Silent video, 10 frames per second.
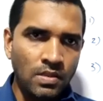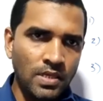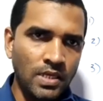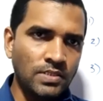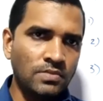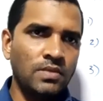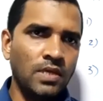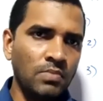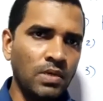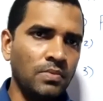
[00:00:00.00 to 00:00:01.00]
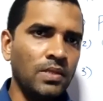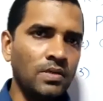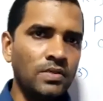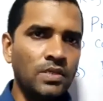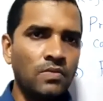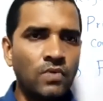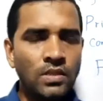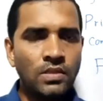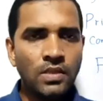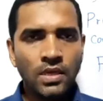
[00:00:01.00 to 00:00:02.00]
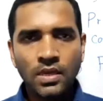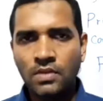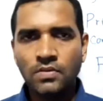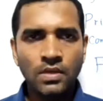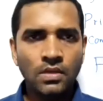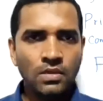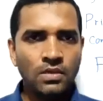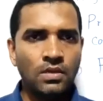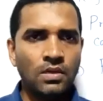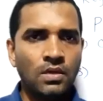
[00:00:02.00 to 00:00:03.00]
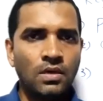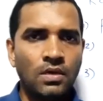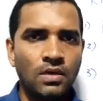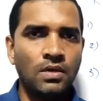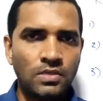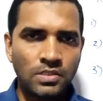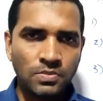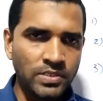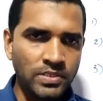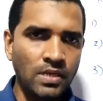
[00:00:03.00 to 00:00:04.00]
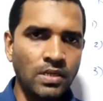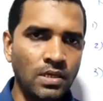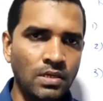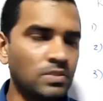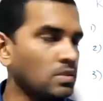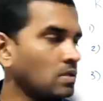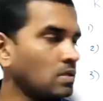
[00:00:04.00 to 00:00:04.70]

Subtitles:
That may be the reason why they get the special names